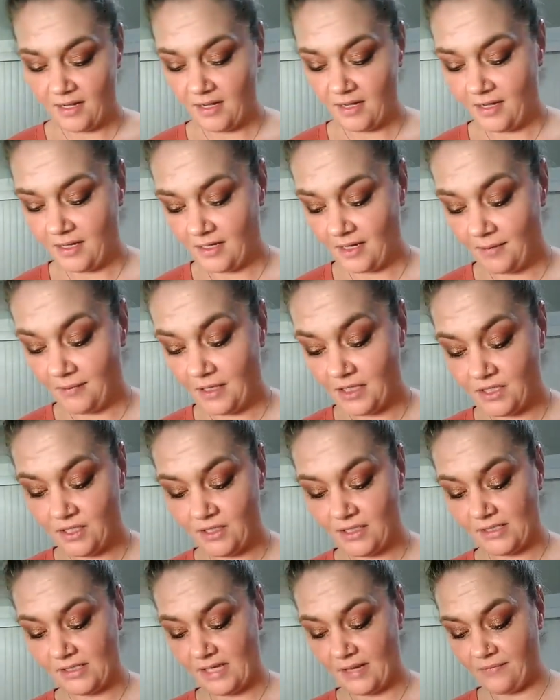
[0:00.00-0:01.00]
And I'm going to do
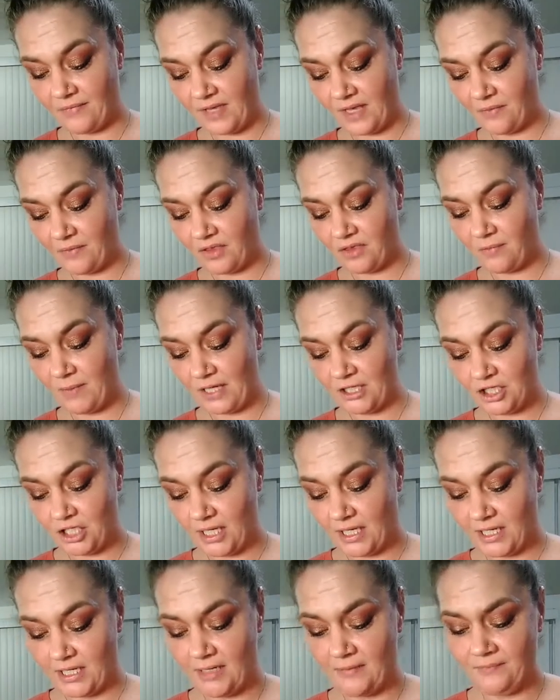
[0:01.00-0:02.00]
the same thing with my
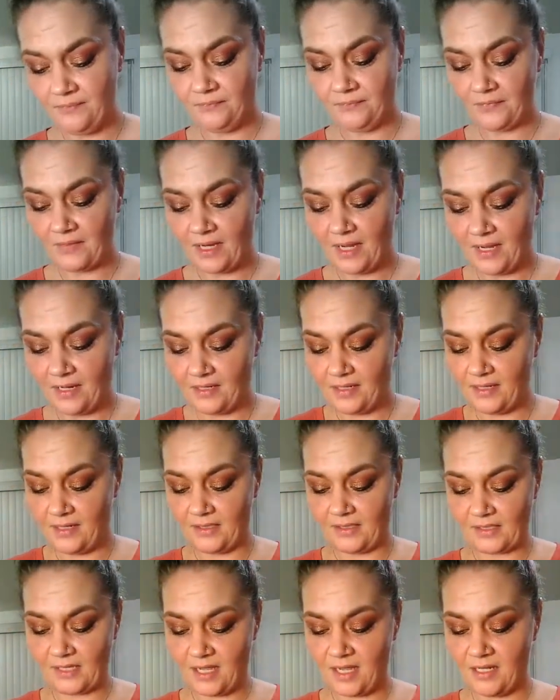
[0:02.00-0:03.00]
chicken. And
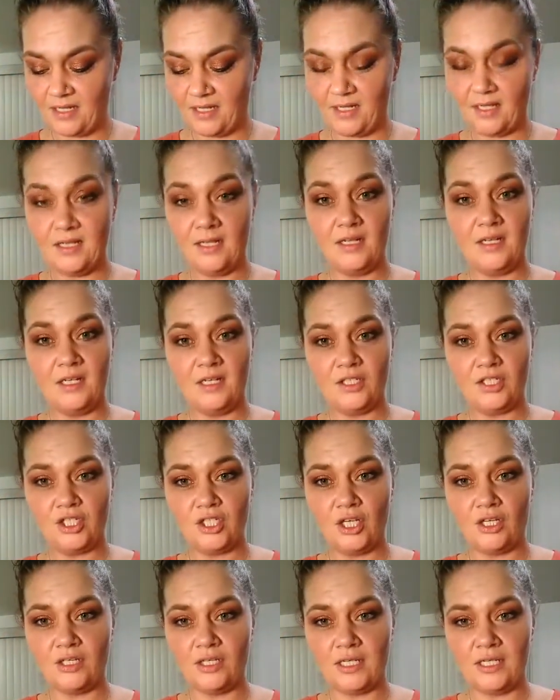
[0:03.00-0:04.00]
it's kind of
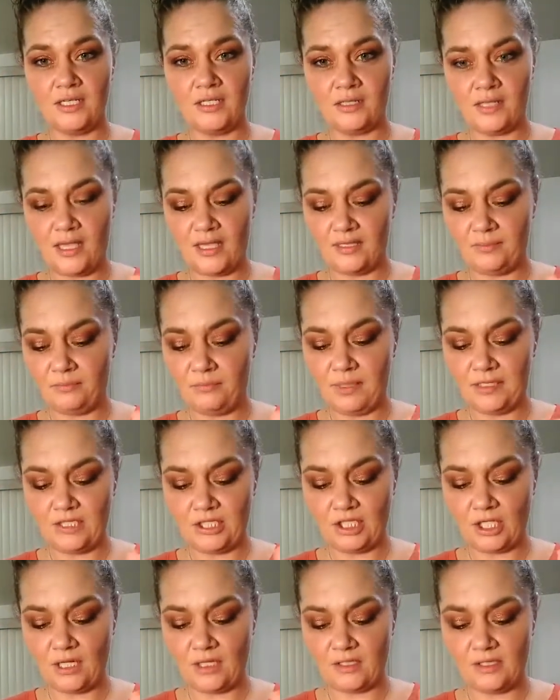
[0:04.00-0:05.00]
chunky, like big
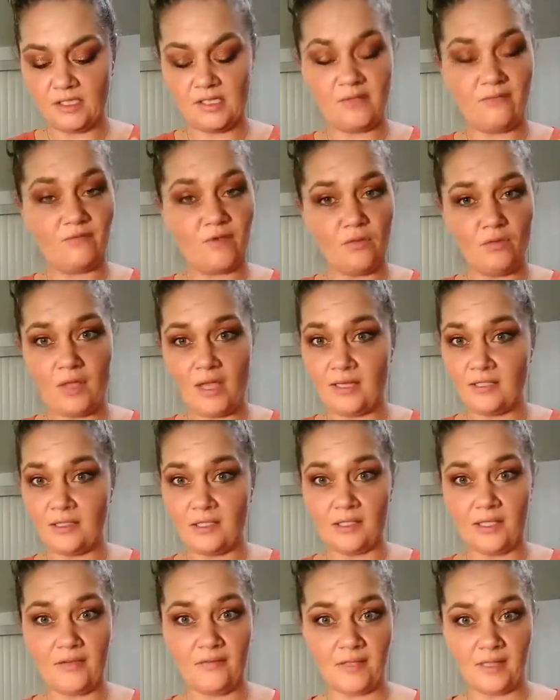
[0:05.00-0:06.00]
chunks. If you like to
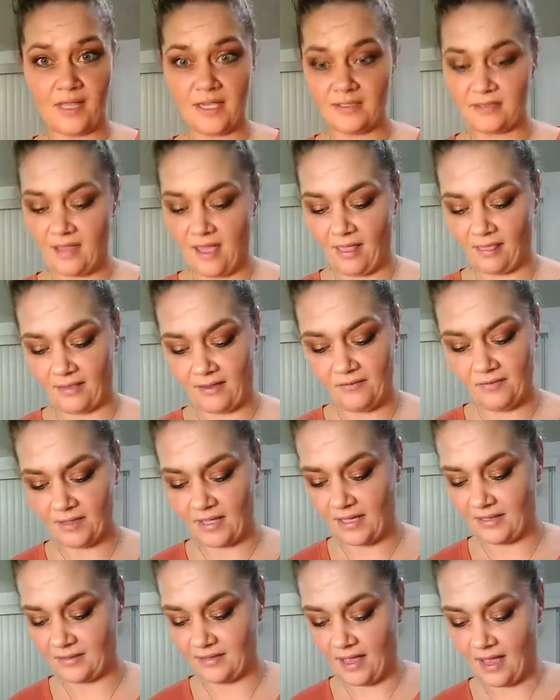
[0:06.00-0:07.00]
leave it like that, leave it
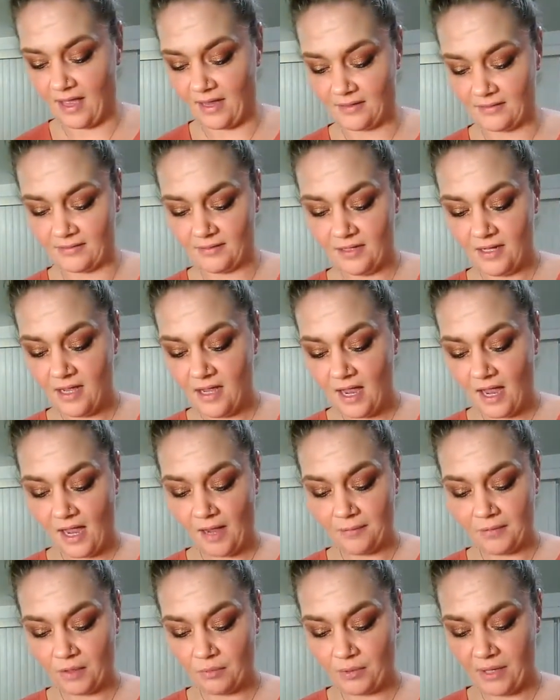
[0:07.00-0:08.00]
like that.
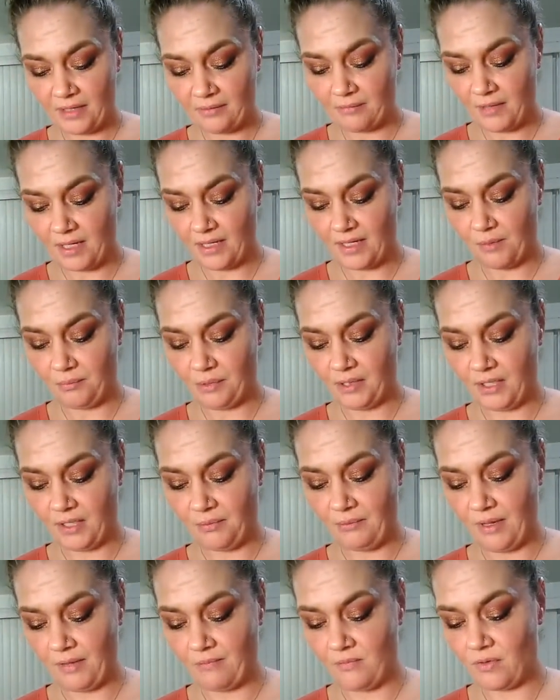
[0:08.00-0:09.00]
I'm going to break mine up a little
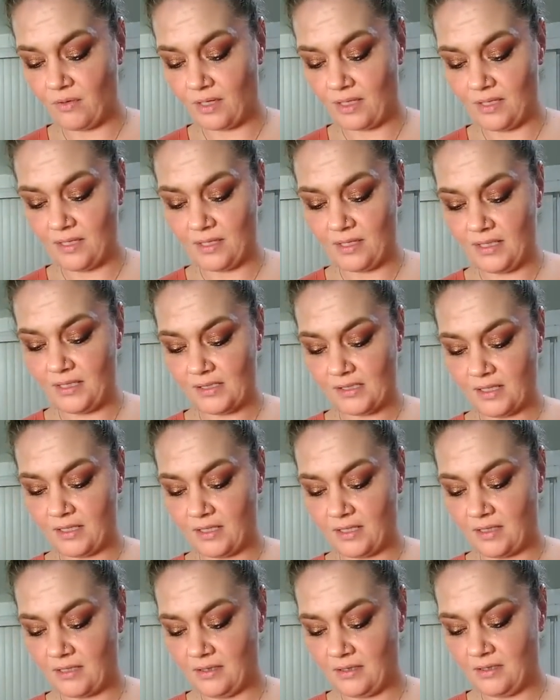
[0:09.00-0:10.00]
bit more. It's going
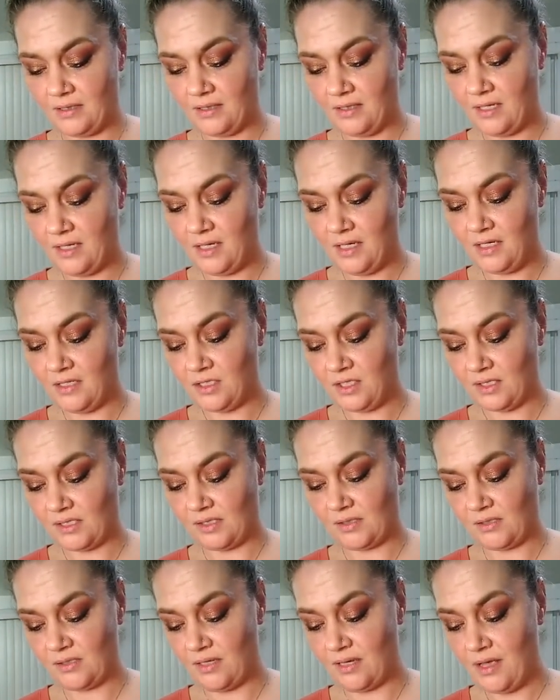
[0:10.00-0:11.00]
to
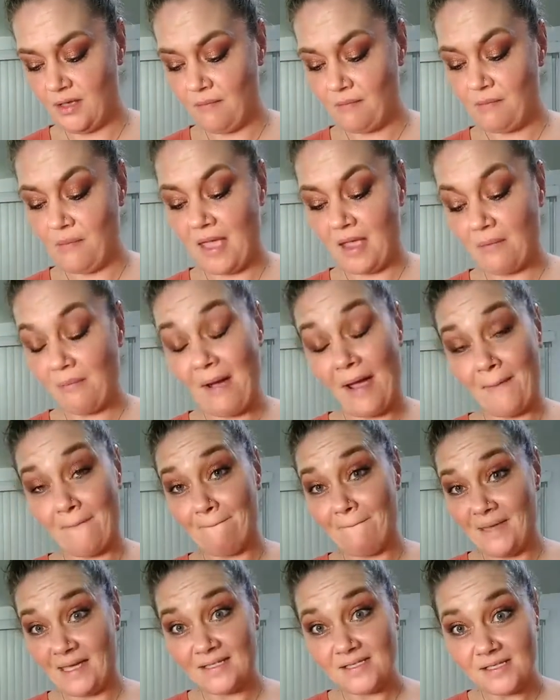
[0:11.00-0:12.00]
just make my
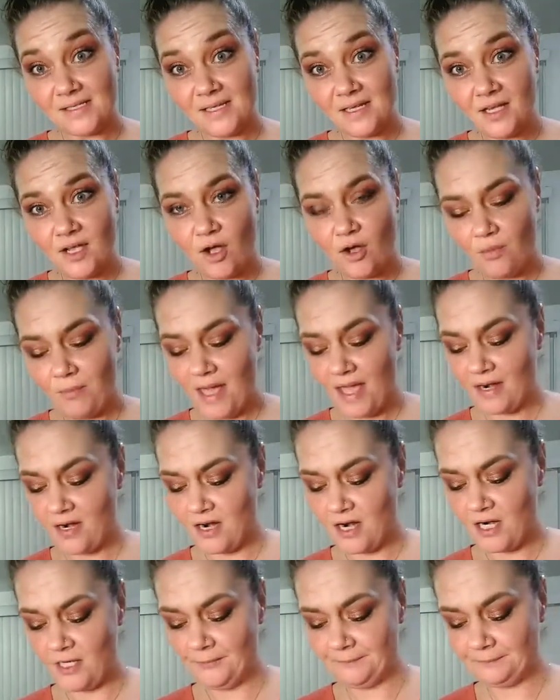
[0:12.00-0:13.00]
mixing go
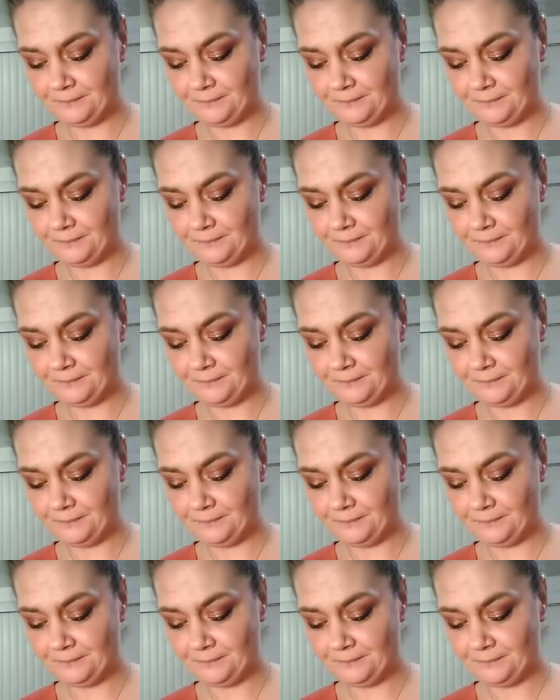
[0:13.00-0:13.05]
better.